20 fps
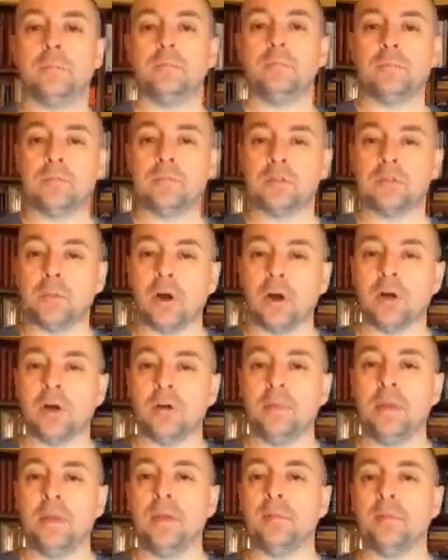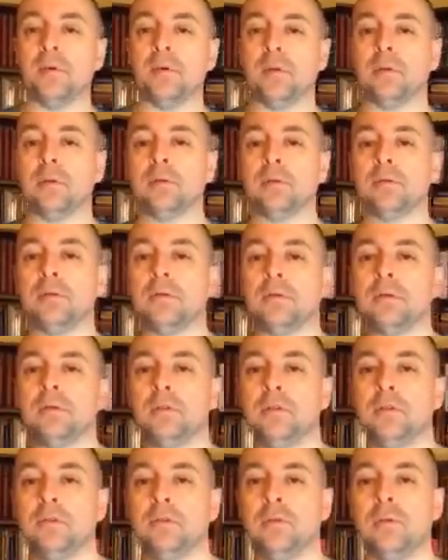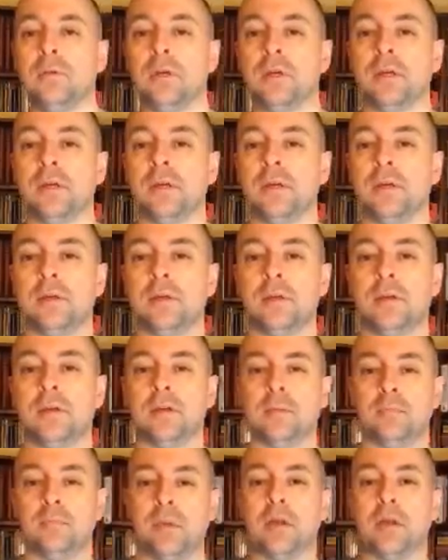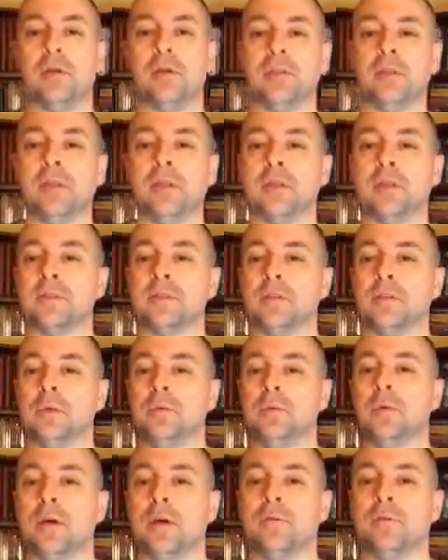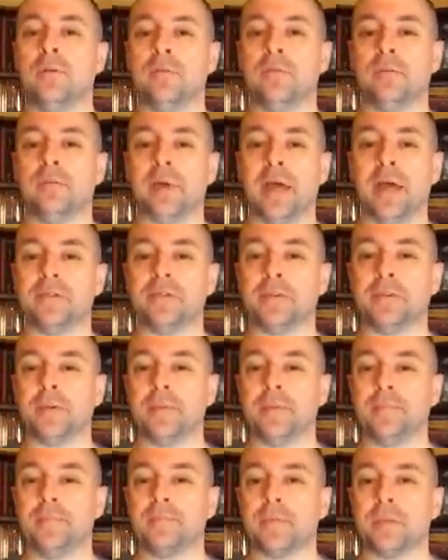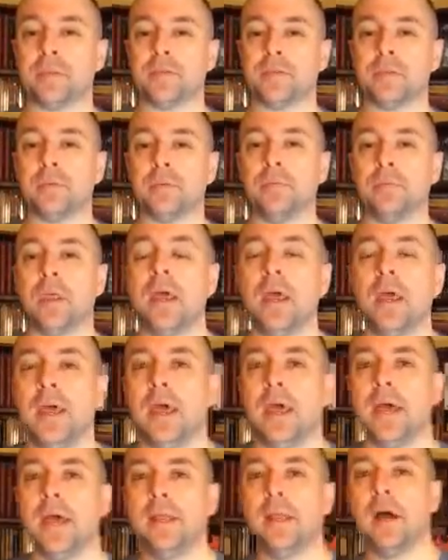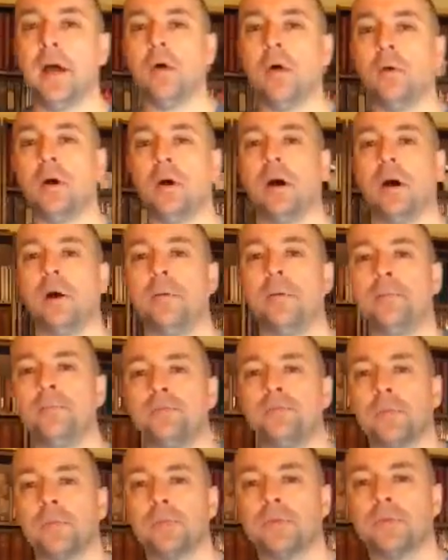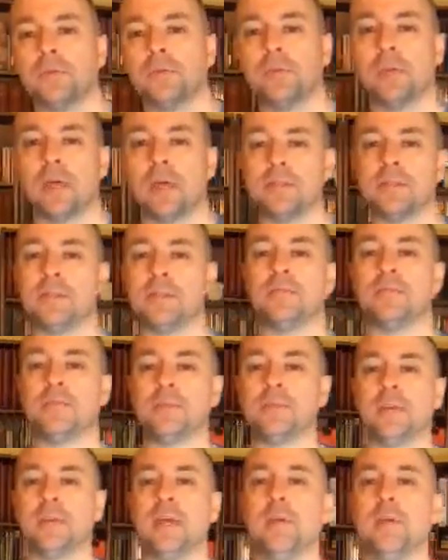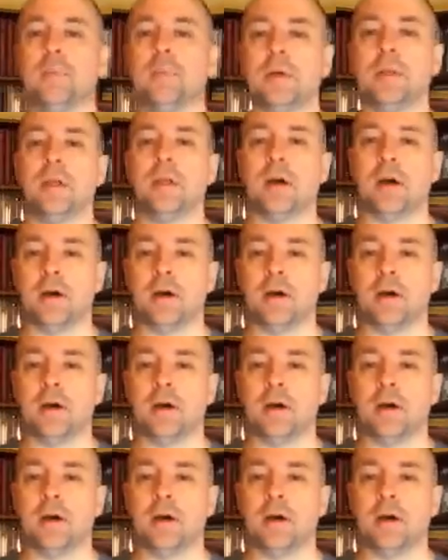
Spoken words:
smarter people doing better things than you ever even imagined. So anyhow, so that's it for today. But